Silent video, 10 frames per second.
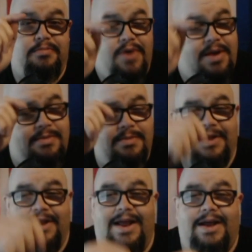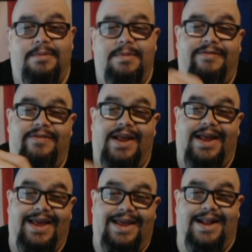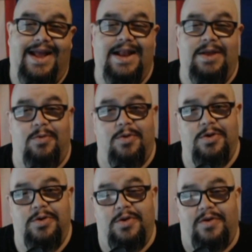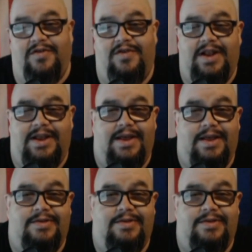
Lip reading: probably not going to be able to eat anywhere in New York City.